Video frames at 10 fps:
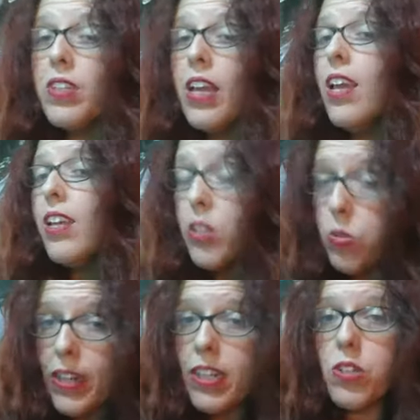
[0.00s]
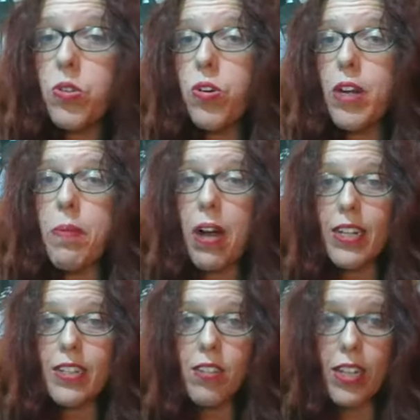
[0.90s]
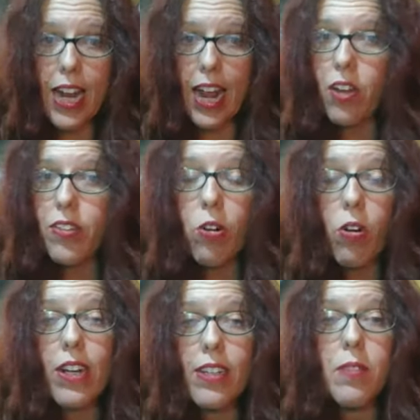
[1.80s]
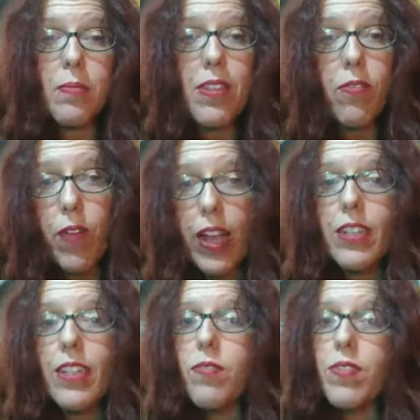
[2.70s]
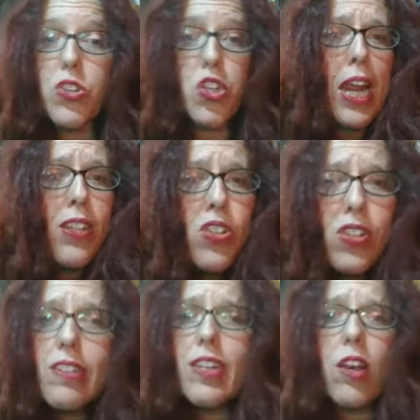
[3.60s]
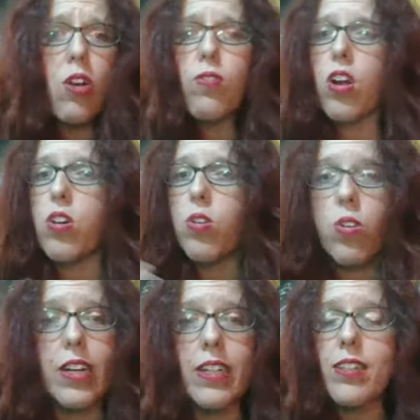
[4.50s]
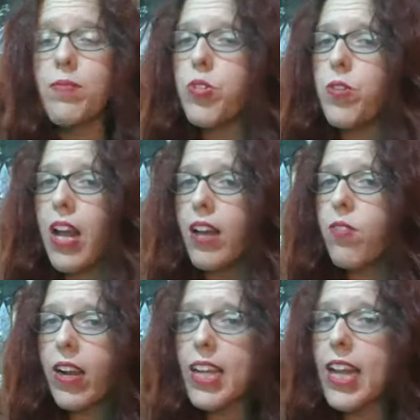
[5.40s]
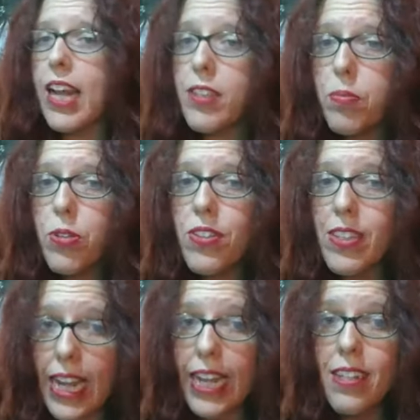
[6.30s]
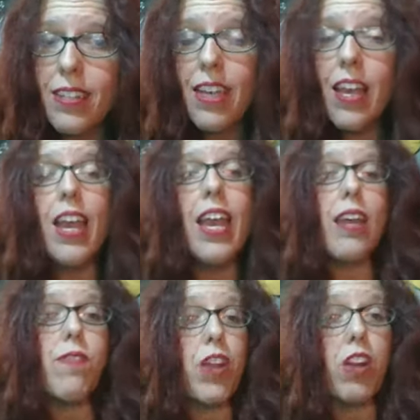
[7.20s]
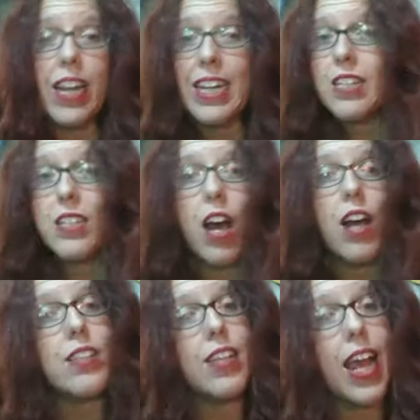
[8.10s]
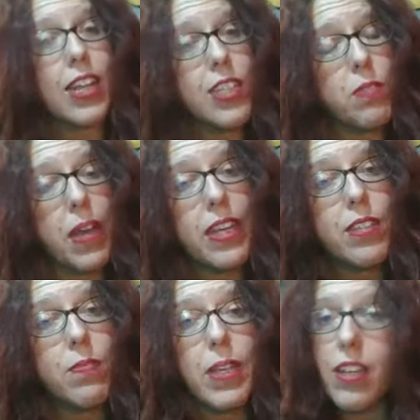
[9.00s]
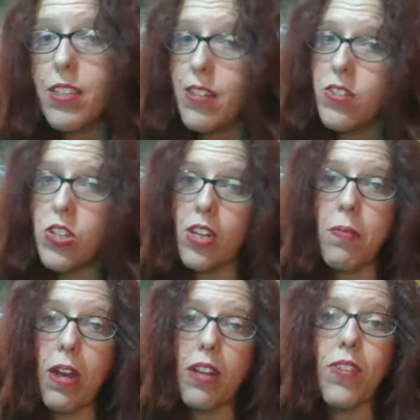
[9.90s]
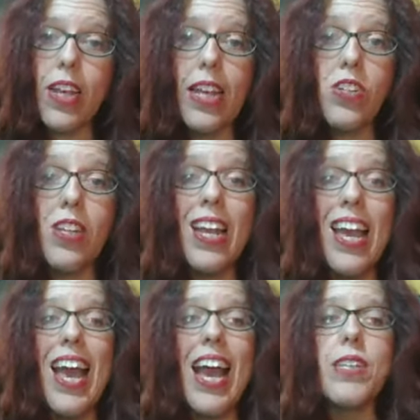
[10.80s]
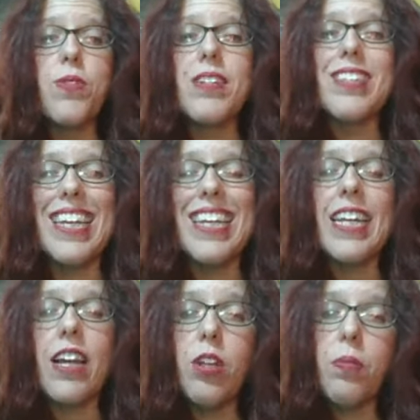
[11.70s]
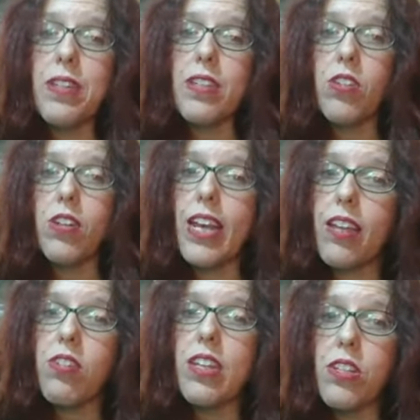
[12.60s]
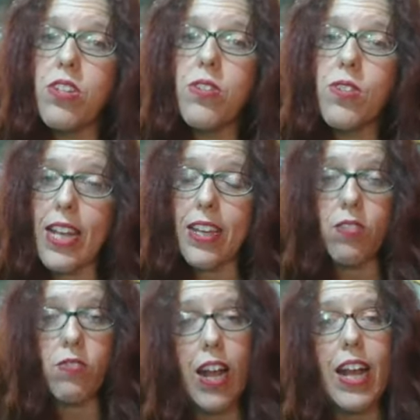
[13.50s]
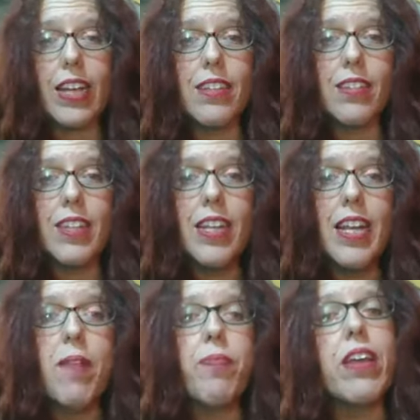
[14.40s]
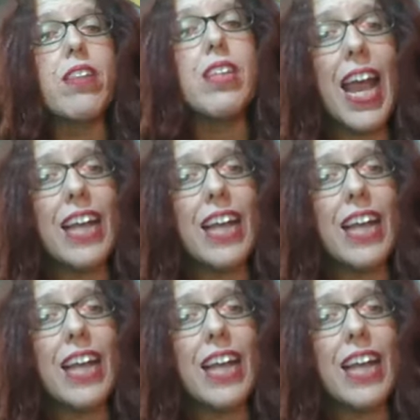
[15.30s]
These regulatory bodies look at how the organism is affected, if it changes the overall organism to an unrecognizable state, if there are any toxic aspects because of the gene modification, as well as any other potential health issues that can arise. Now, the last